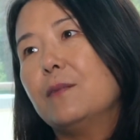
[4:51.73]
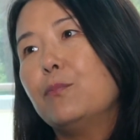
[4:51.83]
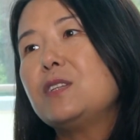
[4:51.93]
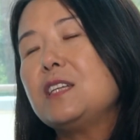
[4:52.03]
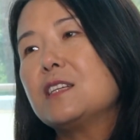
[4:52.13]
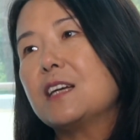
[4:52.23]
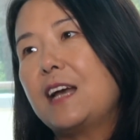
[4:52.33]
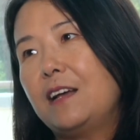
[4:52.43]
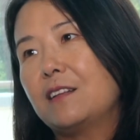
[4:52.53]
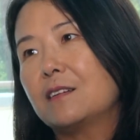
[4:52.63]
putting
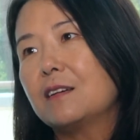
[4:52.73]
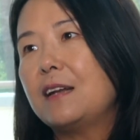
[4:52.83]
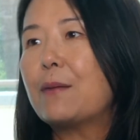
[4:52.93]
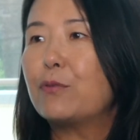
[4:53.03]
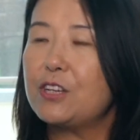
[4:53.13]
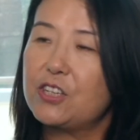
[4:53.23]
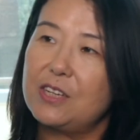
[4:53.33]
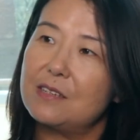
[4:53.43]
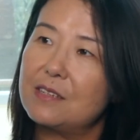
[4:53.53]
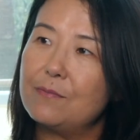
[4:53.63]
together
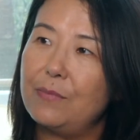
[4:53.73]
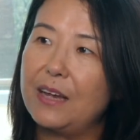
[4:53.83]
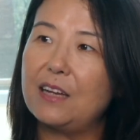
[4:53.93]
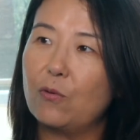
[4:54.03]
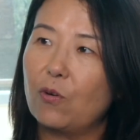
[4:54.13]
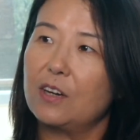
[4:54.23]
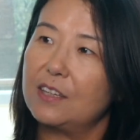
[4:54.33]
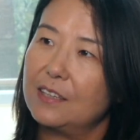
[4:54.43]
collaborations, make it work.